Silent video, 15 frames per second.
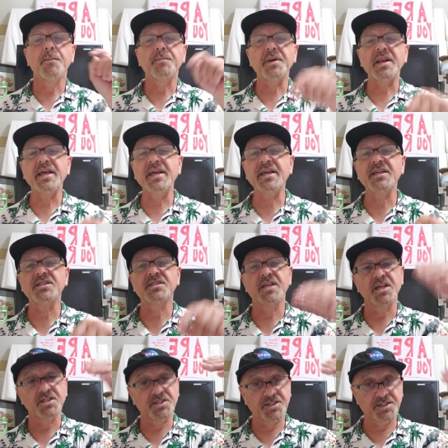Please
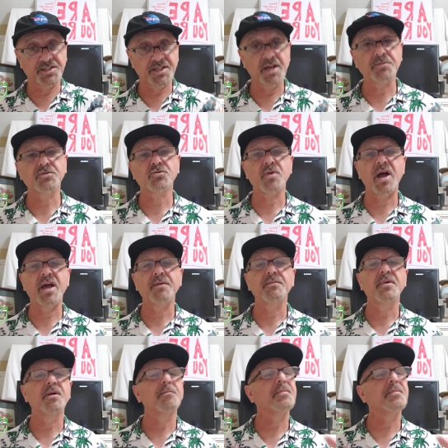subscribe.